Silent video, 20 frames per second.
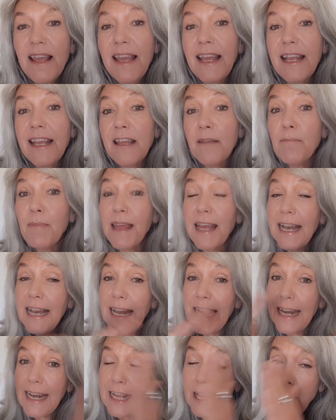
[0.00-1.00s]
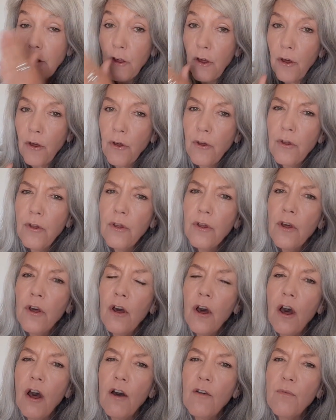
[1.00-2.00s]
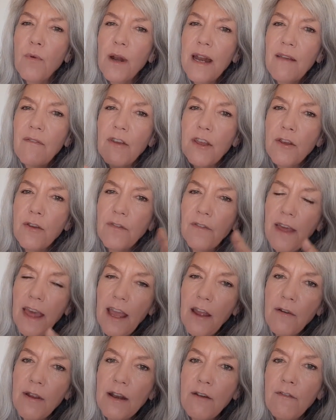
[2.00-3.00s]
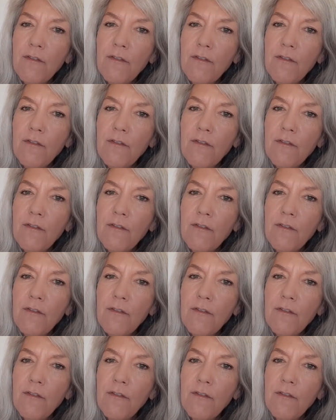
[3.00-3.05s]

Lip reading: It can be a letting go of whatever you've carried